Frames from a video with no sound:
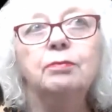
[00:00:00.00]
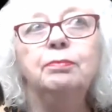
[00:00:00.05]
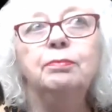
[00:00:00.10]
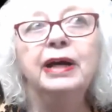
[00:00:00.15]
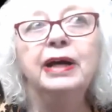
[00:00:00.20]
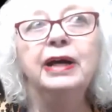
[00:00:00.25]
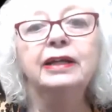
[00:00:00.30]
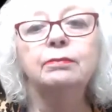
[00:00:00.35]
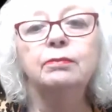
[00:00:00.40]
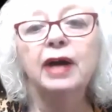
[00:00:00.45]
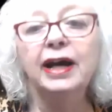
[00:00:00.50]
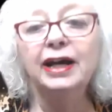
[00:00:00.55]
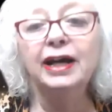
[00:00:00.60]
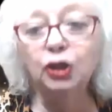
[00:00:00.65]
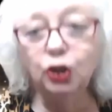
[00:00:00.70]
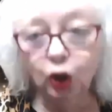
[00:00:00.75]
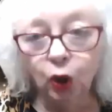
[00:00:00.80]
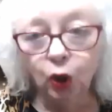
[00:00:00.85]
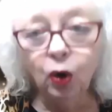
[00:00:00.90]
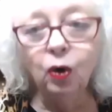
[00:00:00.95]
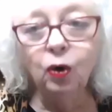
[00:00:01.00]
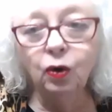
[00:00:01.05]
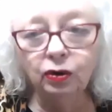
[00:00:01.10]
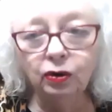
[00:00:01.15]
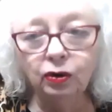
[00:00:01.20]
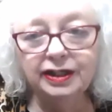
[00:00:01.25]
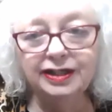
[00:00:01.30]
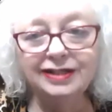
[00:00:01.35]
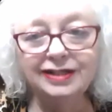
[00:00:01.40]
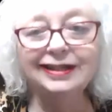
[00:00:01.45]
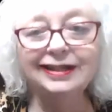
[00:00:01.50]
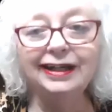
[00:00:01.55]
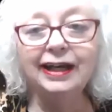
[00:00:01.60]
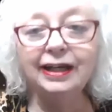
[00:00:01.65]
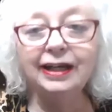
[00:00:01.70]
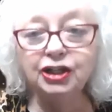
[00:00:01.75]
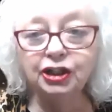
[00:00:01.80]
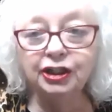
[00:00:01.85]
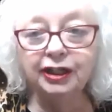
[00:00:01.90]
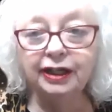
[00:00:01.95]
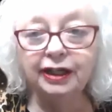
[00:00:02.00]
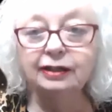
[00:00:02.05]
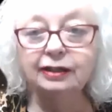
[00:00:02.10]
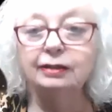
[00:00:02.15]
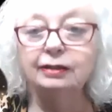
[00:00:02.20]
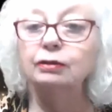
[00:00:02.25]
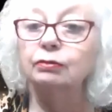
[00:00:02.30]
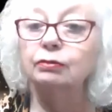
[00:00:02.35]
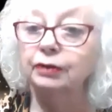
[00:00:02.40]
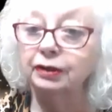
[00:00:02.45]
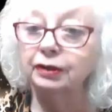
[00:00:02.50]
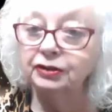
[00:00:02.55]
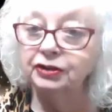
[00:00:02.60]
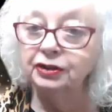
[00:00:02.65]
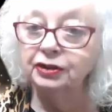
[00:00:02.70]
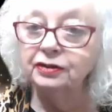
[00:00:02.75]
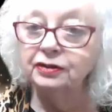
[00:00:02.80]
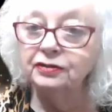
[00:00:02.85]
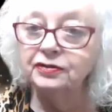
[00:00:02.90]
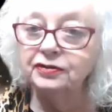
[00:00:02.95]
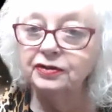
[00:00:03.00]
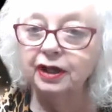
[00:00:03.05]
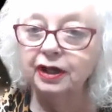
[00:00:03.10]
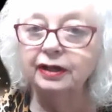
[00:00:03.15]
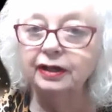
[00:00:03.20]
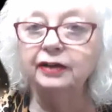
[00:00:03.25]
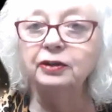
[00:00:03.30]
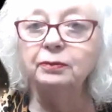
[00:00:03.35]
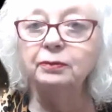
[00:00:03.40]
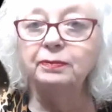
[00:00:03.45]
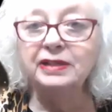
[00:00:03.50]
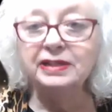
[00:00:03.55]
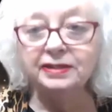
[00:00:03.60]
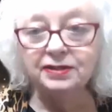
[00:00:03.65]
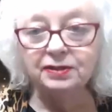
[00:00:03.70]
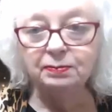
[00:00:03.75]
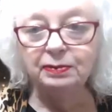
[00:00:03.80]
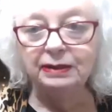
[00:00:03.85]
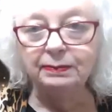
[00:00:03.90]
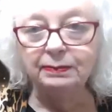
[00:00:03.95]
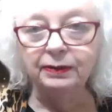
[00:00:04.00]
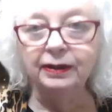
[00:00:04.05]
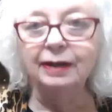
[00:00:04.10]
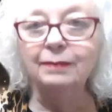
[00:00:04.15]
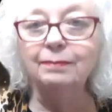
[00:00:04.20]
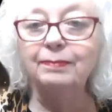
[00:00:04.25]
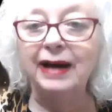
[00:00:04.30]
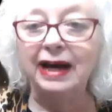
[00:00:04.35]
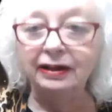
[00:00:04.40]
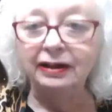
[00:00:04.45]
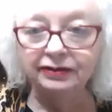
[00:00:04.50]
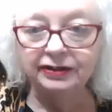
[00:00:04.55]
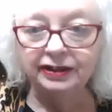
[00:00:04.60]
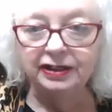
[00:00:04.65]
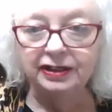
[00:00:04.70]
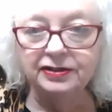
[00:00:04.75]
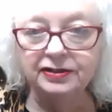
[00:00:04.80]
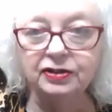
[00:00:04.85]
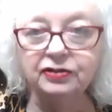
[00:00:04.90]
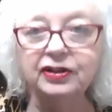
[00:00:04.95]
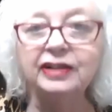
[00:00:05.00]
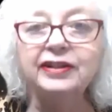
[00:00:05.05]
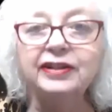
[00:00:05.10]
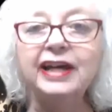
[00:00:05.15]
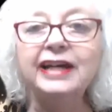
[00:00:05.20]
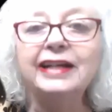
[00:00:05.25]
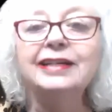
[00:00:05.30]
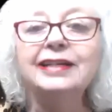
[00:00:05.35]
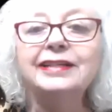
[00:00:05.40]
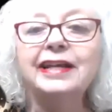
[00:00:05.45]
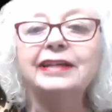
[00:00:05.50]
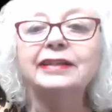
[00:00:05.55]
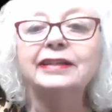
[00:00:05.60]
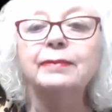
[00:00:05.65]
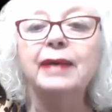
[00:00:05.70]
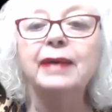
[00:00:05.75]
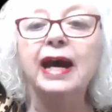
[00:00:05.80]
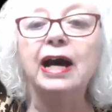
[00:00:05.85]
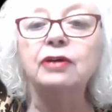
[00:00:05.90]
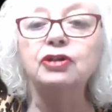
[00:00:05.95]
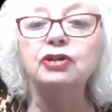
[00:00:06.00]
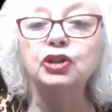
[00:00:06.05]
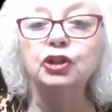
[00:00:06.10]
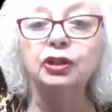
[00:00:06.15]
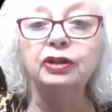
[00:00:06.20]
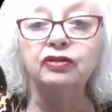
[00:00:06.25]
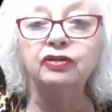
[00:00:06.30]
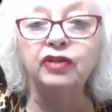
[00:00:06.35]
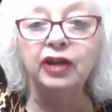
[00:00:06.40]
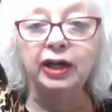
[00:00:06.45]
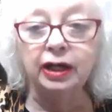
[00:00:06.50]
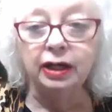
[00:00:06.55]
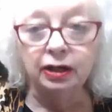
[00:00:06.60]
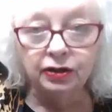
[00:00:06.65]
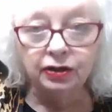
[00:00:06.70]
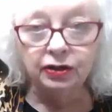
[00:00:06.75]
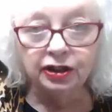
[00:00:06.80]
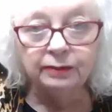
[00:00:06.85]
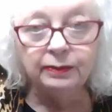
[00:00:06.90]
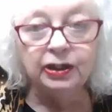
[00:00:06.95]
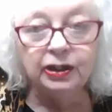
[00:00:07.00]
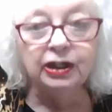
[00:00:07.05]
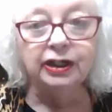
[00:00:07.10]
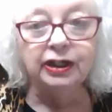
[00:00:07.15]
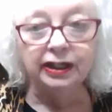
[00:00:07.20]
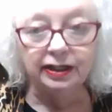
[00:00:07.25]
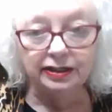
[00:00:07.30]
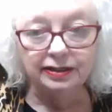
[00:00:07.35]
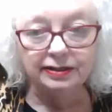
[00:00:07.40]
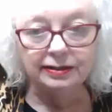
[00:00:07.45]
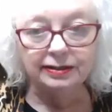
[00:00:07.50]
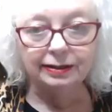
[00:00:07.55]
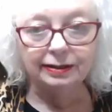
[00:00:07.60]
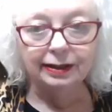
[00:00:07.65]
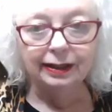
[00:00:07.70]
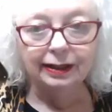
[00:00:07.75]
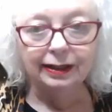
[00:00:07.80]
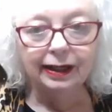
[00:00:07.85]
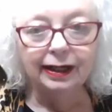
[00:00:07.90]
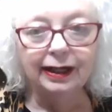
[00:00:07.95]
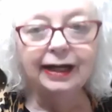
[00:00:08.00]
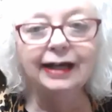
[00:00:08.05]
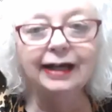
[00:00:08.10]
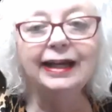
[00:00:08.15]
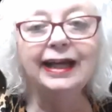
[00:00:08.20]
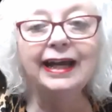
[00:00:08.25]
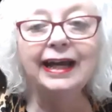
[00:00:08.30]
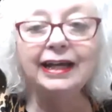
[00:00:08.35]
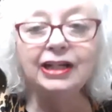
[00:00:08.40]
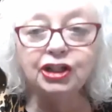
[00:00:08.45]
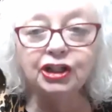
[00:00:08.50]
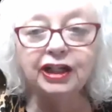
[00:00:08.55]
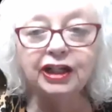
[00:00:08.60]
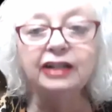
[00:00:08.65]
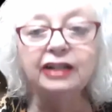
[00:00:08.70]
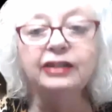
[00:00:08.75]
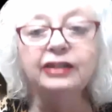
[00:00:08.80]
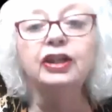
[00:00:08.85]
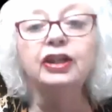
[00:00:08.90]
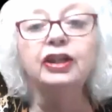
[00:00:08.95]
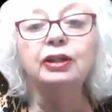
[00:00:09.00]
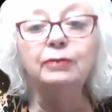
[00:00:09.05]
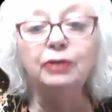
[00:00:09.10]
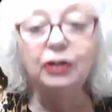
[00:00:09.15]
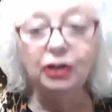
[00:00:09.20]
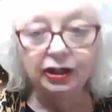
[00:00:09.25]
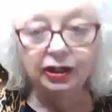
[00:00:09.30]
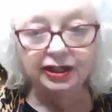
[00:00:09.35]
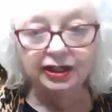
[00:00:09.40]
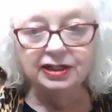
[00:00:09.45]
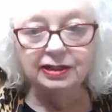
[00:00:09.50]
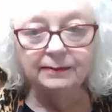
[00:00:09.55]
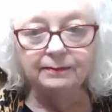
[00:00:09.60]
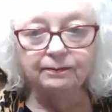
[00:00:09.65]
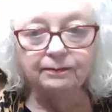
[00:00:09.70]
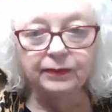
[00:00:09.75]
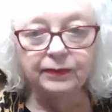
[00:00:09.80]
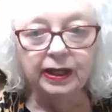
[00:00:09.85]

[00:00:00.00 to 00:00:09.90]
But my goal is to educate realtors and other business people about these so then they can take them out to their communities and educate their communities.